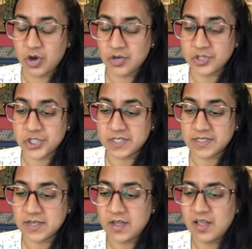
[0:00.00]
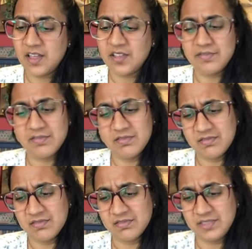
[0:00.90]
cartridges,
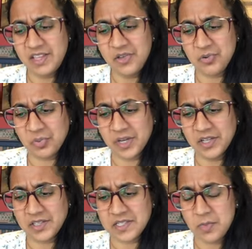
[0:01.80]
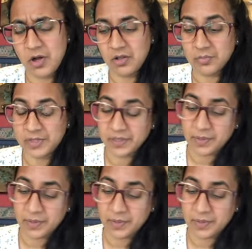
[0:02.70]
they look really small. But